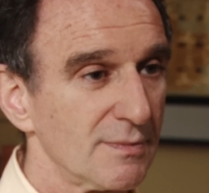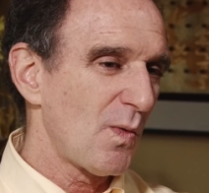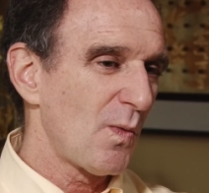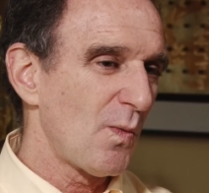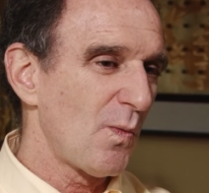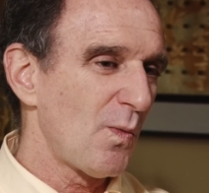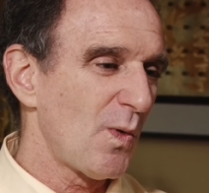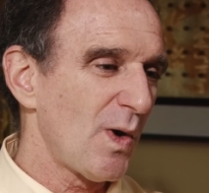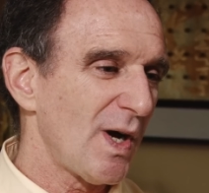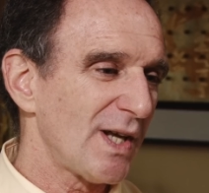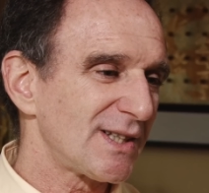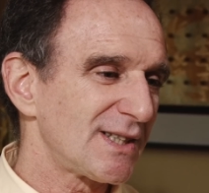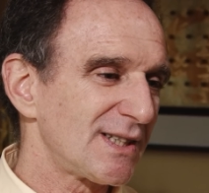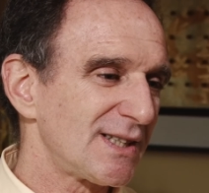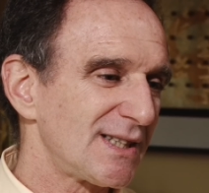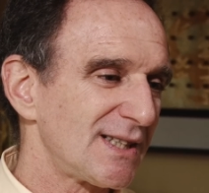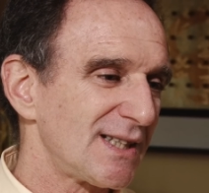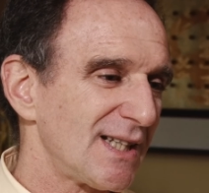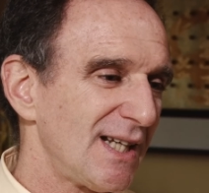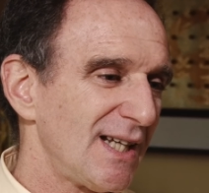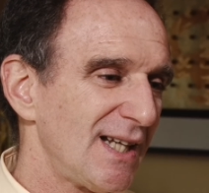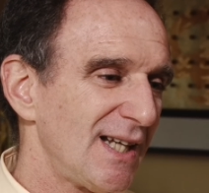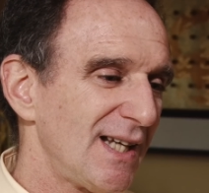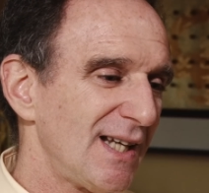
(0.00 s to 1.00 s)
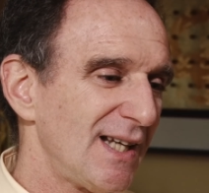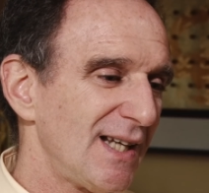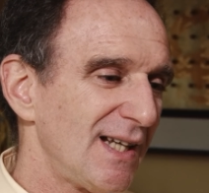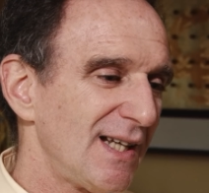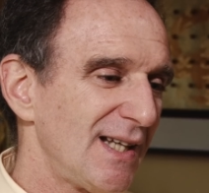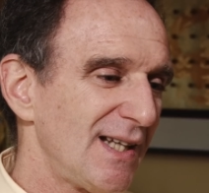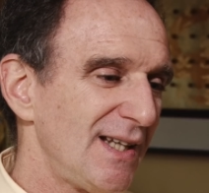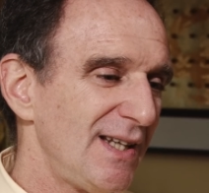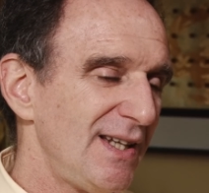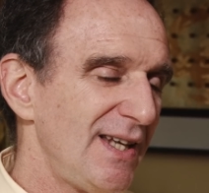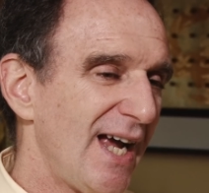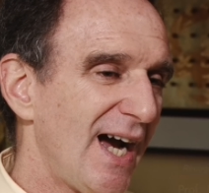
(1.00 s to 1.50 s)
What's
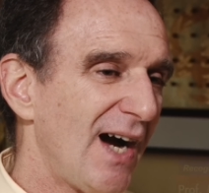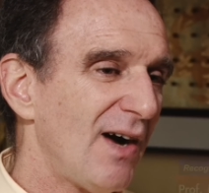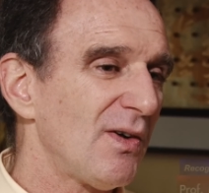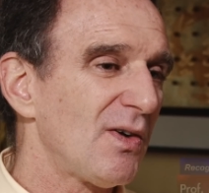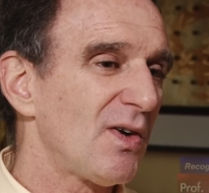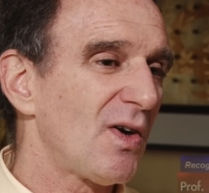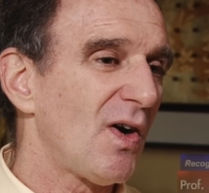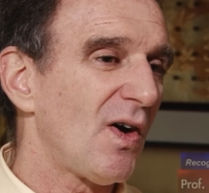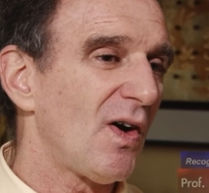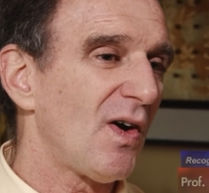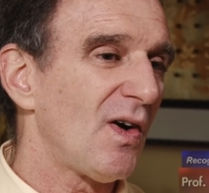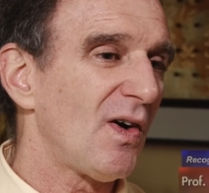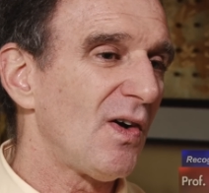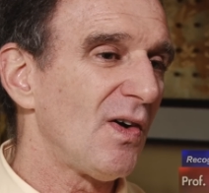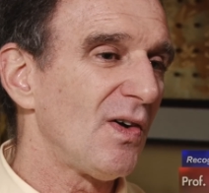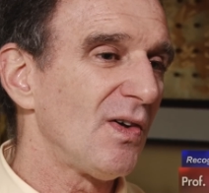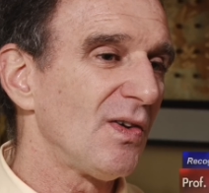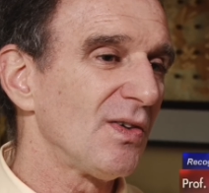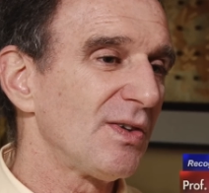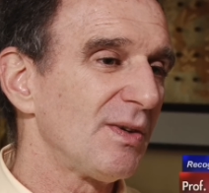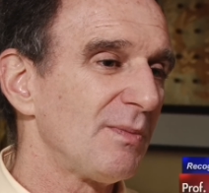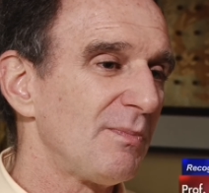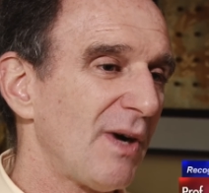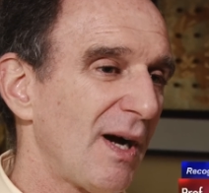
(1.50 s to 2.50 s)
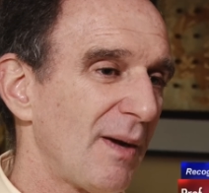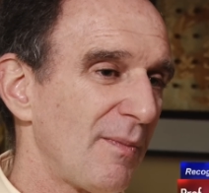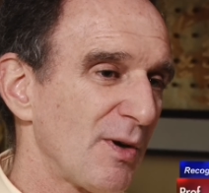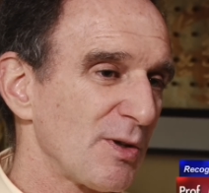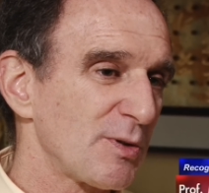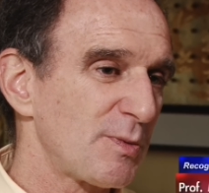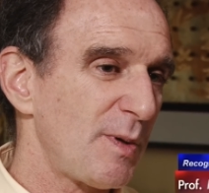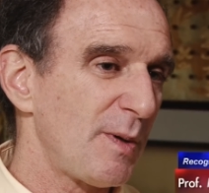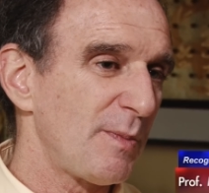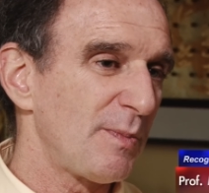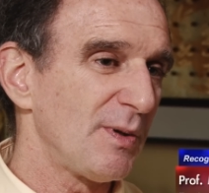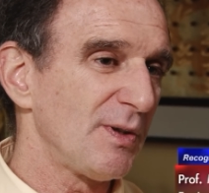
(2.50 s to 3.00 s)
now called by
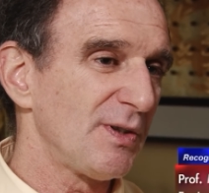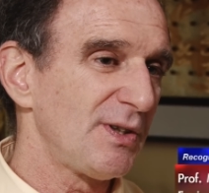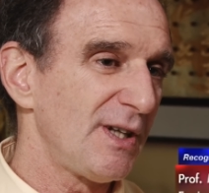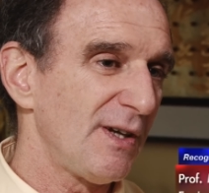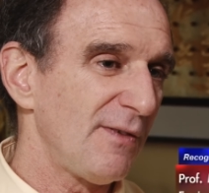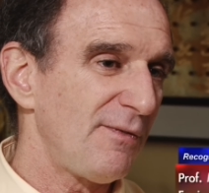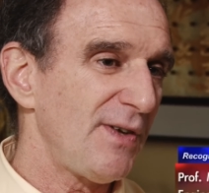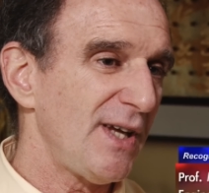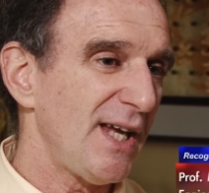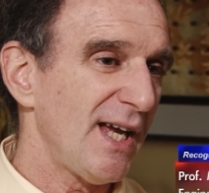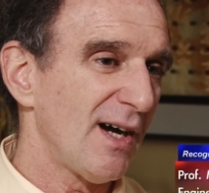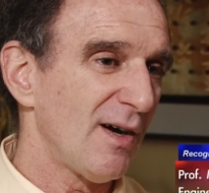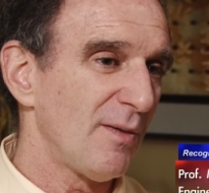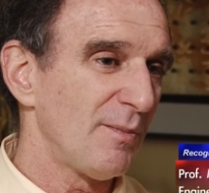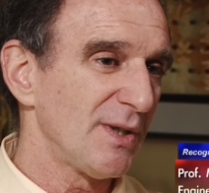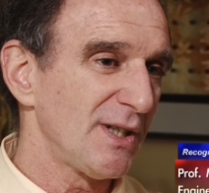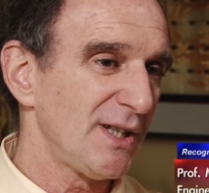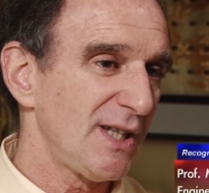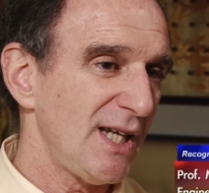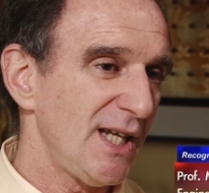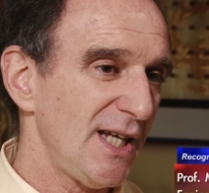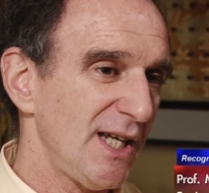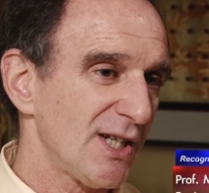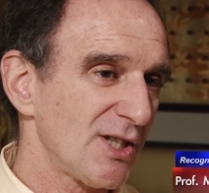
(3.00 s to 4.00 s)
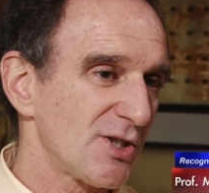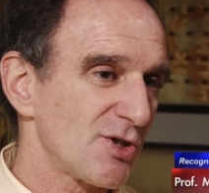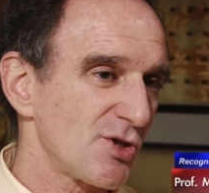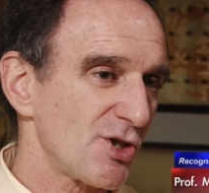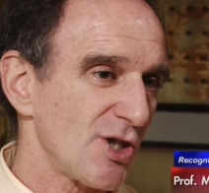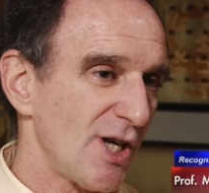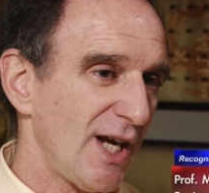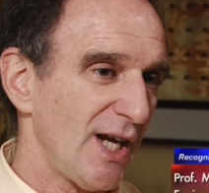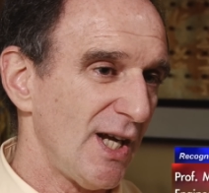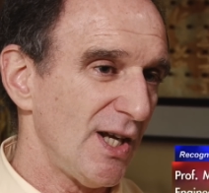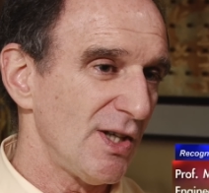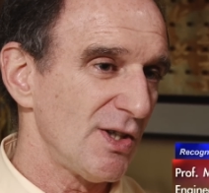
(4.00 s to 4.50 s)
most people Diffie-Hellman Key
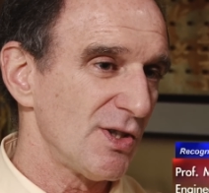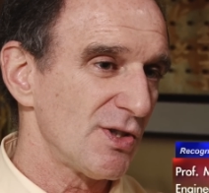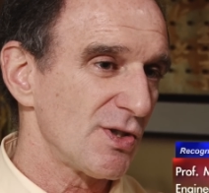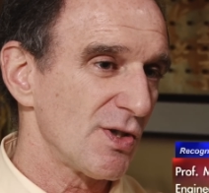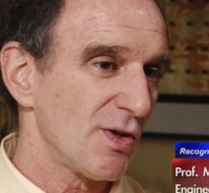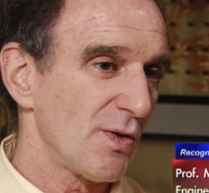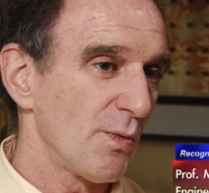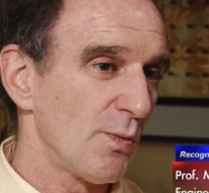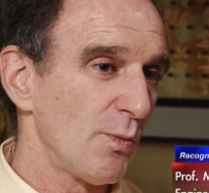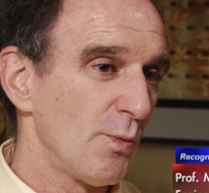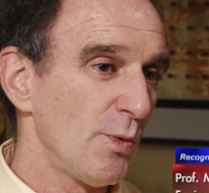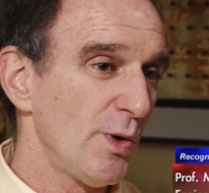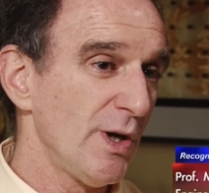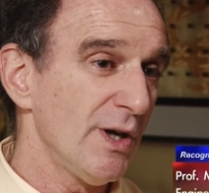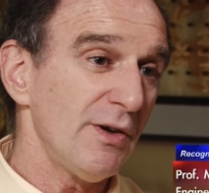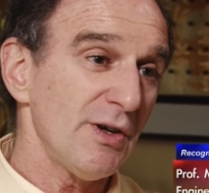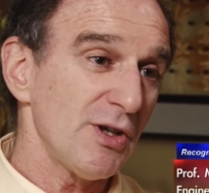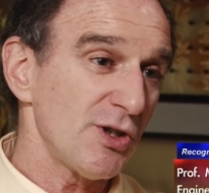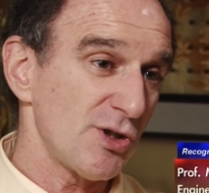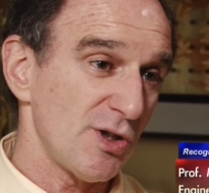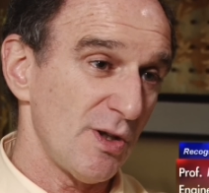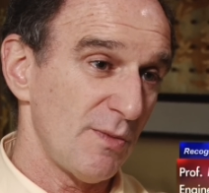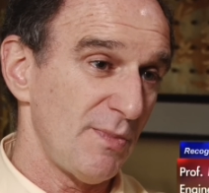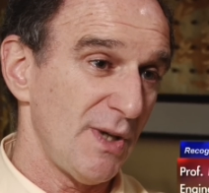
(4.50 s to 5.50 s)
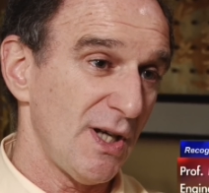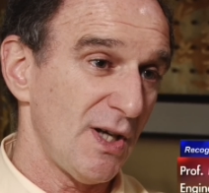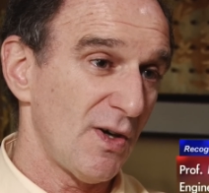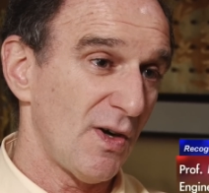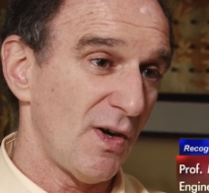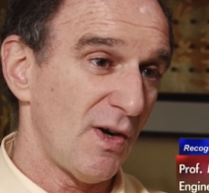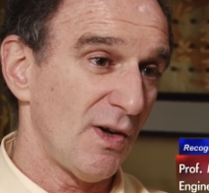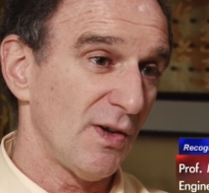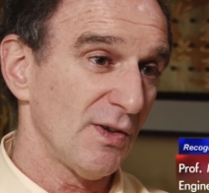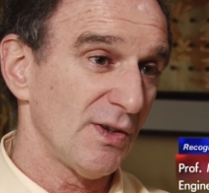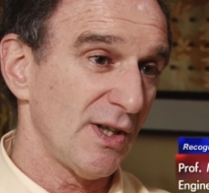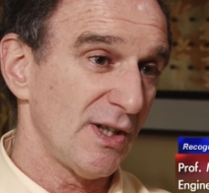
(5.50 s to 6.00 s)
Exchange really should be
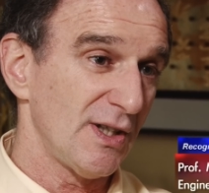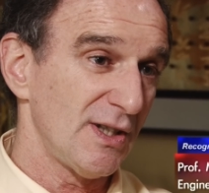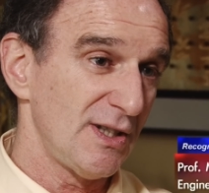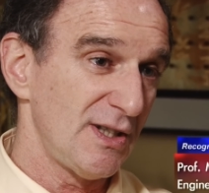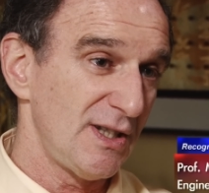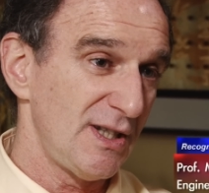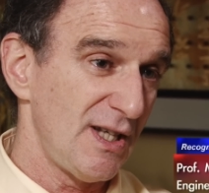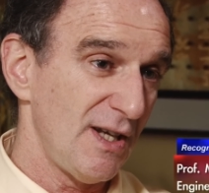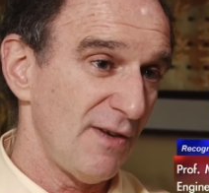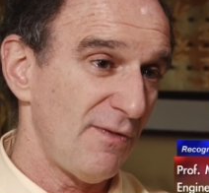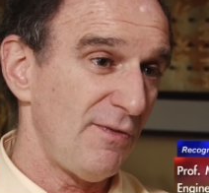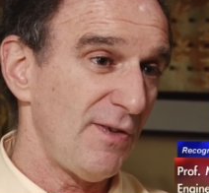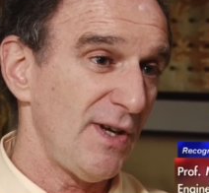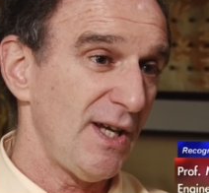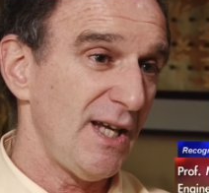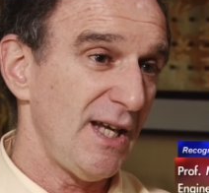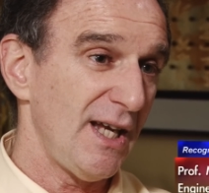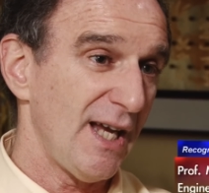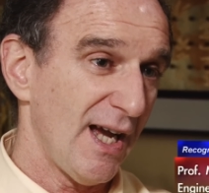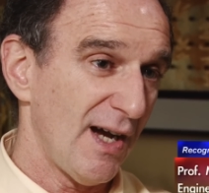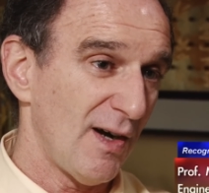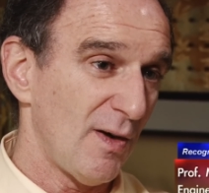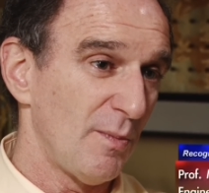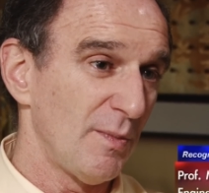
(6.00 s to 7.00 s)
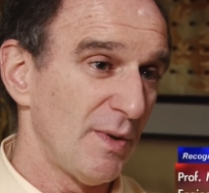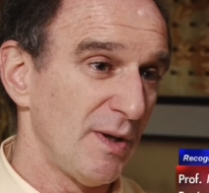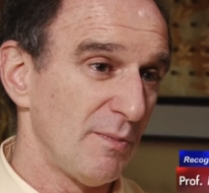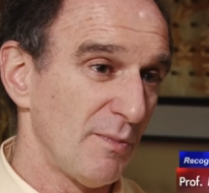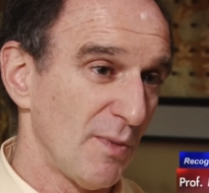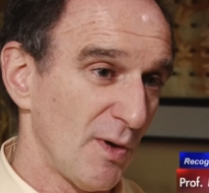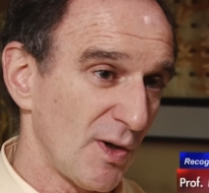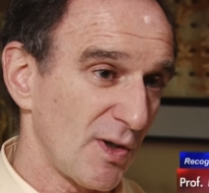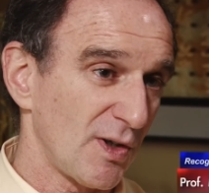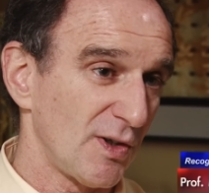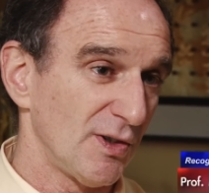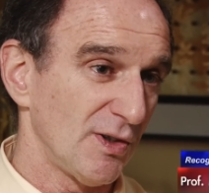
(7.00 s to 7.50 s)
called
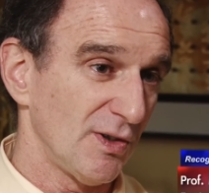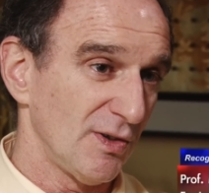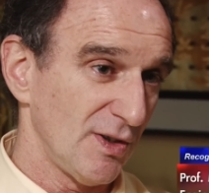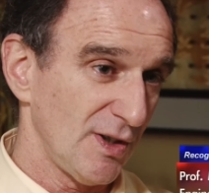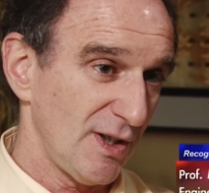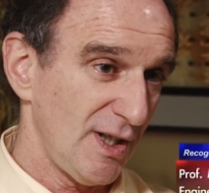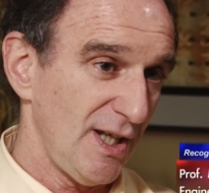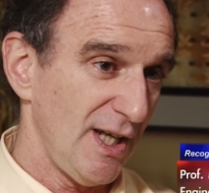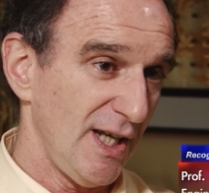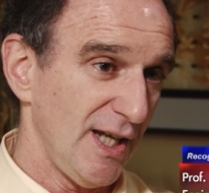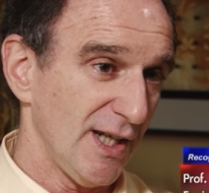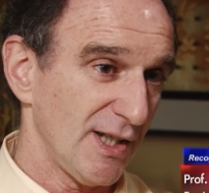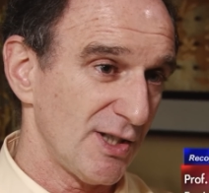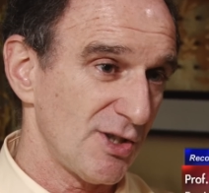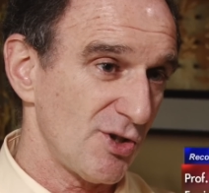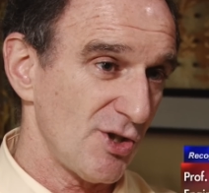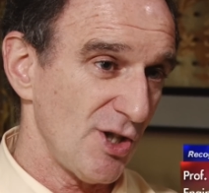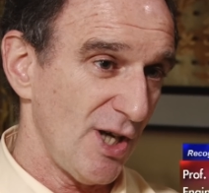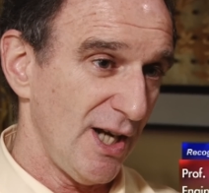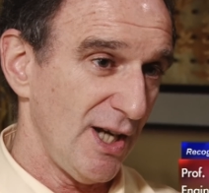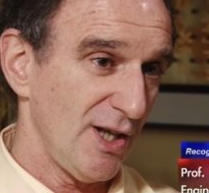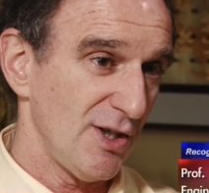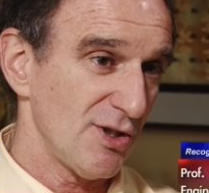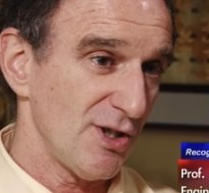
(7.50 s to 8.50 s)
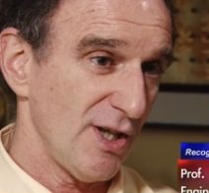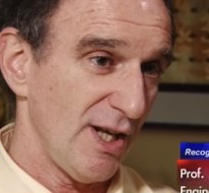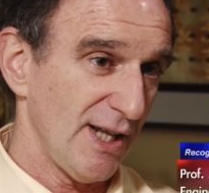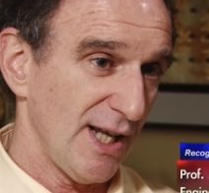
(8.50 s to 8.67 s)
Diffie-Hellman-Merkle Key Exchange.